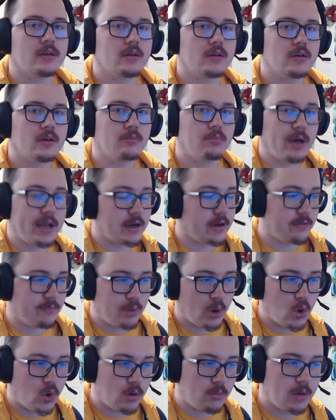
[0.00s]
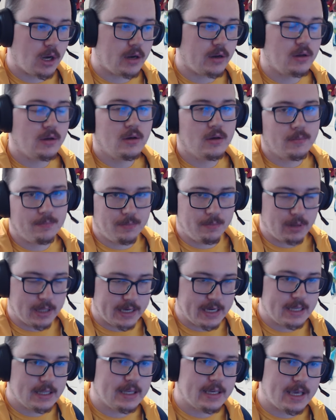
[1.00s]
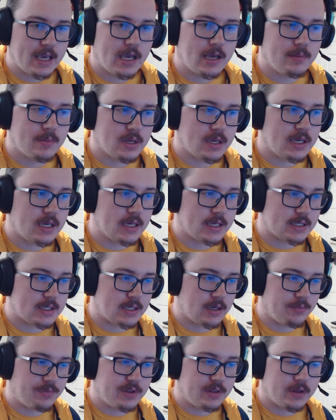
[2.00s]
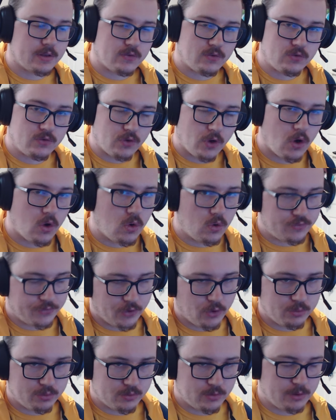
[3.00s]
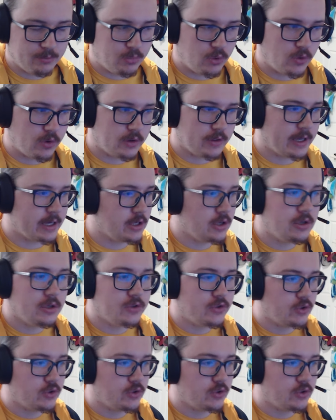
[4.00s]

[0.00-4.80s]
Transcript: competitive Pokemon playing the game is something that's so, so important. Like you can do